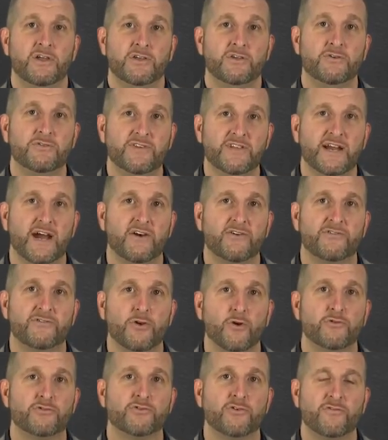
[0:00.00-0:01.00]
Using our
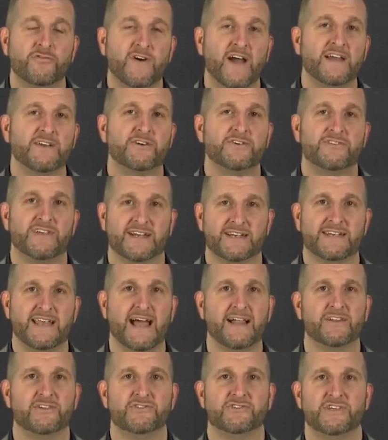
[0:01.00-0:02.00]
social finder
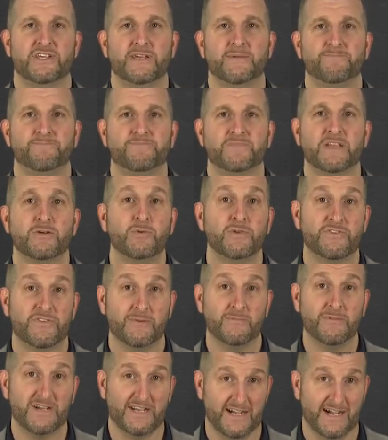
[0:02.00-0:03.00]
technology, when
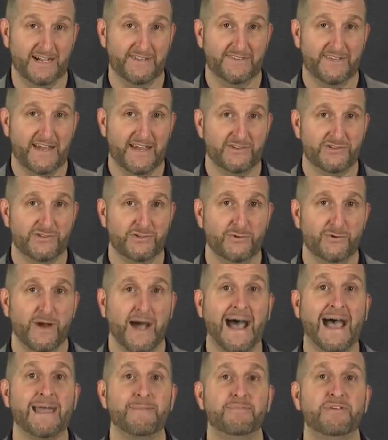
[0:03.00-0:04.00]
someone contacts you,
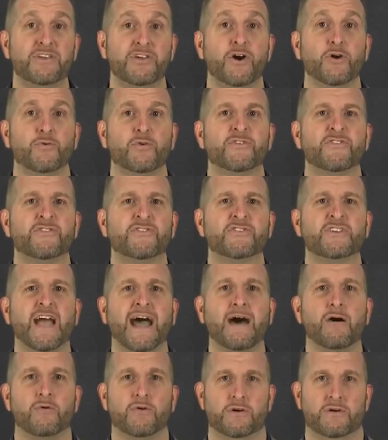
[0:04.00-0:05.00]
IPO will
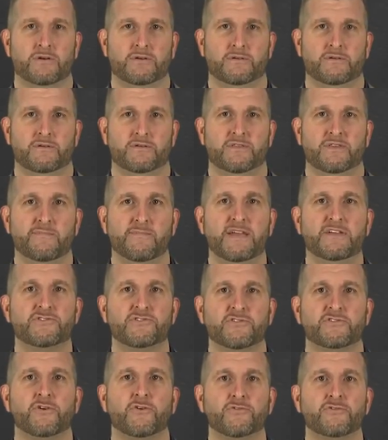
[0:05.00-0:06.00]
scour the
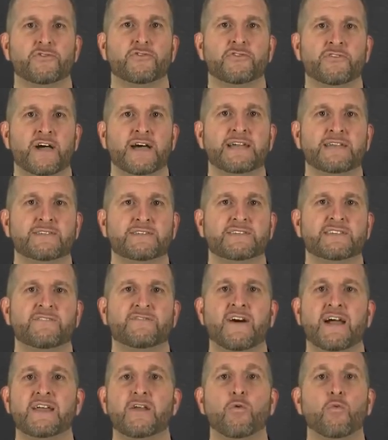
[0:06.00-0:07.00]
major social sites to
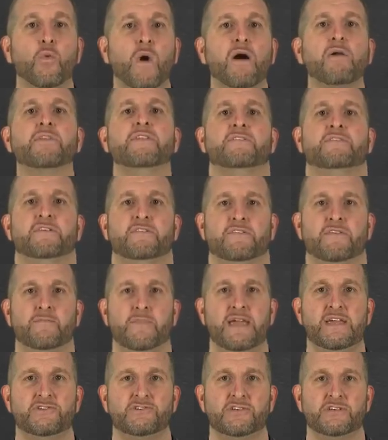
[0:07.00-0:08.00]
find a wealth of
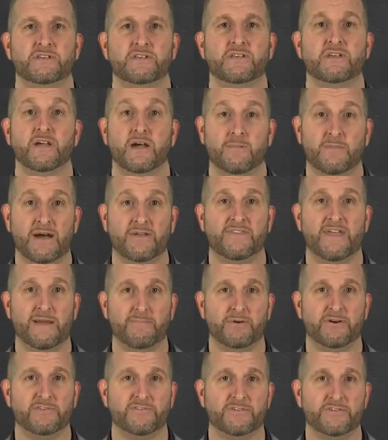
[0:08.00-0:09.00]
information about
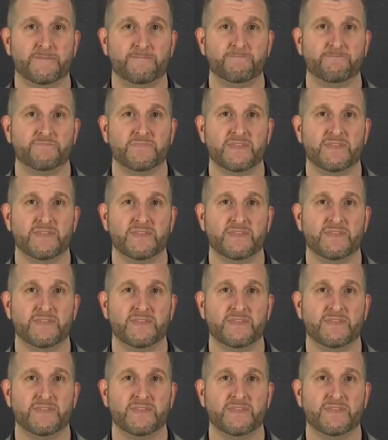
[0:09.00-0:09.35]
that person.